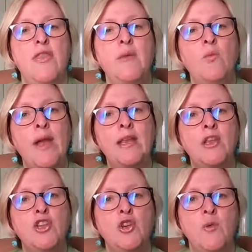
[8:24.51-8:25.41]
Then when
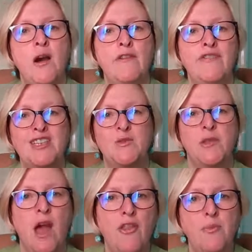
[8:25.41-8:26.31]
you are faced
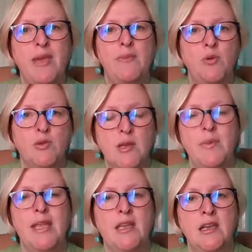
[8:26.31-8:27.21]
with other people's
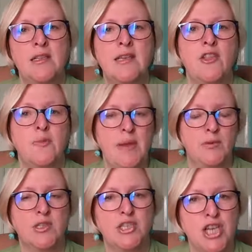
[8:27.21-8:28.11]
opinions, other
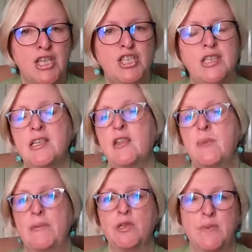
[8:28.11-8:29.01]
people's suggestions, other
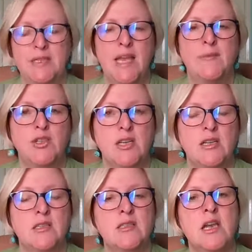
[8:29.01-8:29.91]
people's
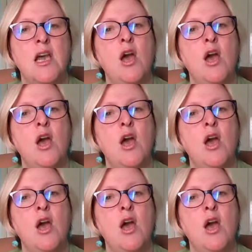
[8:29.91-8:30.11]
perceptions,